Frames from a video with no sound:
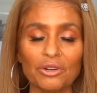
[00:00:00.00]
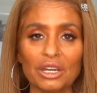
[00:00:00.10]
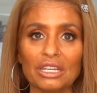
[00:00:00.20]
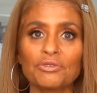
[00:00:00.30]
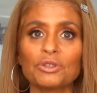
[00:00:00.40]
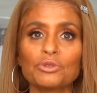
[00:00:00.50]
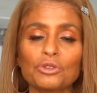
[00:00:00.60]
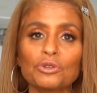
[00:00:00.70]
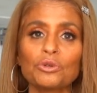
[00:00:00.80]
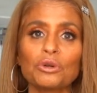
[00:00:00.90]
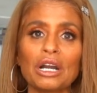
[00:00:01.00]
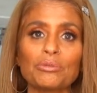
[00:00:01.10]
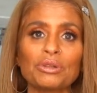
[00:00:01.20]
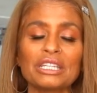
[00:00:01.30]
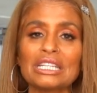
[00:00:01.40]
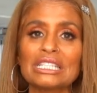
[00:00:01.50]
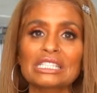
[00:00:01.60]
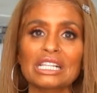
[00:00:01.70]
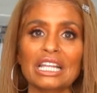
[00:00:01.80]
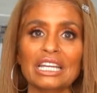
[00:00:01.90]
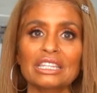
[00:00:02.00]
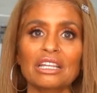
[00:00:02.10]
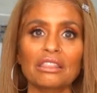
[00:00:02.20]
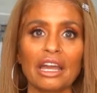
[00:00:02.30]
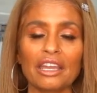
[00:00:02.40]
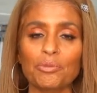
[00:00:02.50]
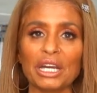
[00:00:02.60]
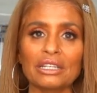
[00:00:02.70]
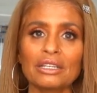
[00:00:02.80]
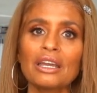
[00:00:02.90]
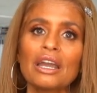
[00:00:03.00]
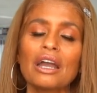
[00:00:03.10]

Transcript: And if you do, please click the like button.